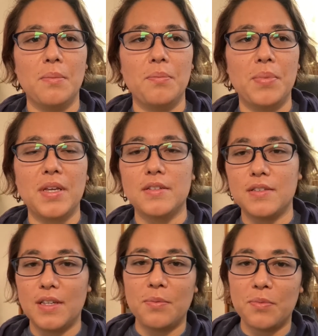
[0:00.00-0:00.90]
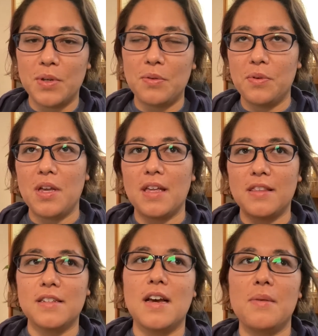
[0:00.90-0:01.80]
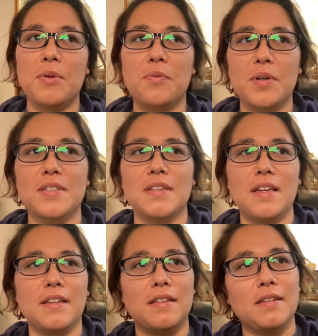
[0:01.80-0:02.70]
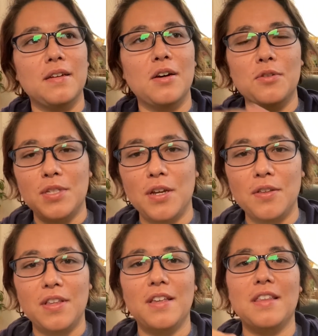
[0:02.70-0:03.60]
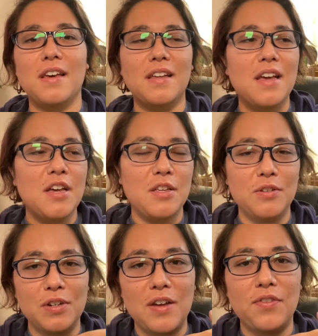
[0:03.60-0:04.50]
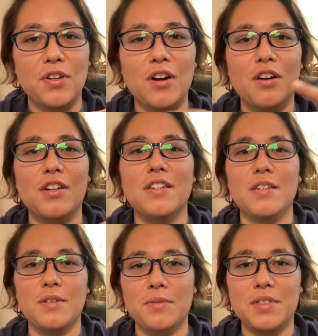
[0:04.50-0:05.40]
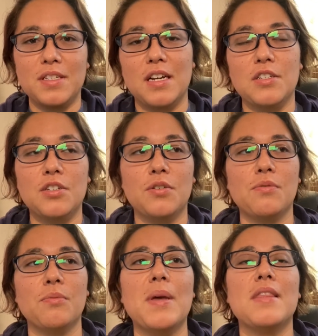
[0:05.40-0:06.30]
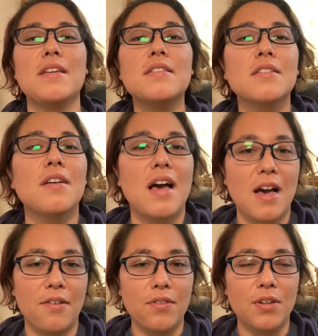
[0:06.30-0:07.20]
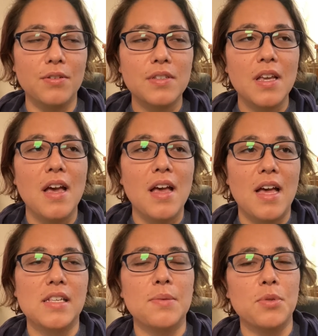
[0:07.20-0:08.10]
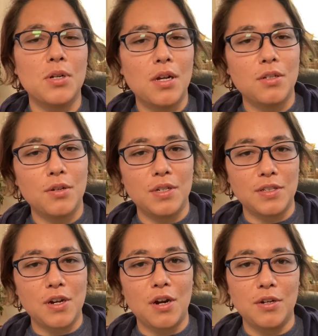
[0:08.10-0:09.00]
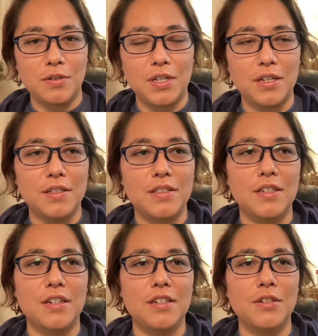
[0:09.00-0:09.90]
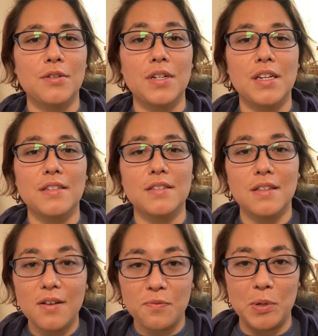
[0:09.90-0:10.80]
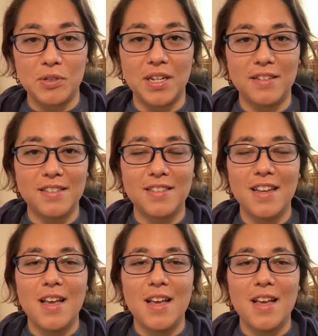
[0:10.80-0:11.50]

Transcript: because it at the time it was like a hotel thing that you drive your car in and it was attached to your room, and they still have those, except they're not known as car hotels, they're known as love motels,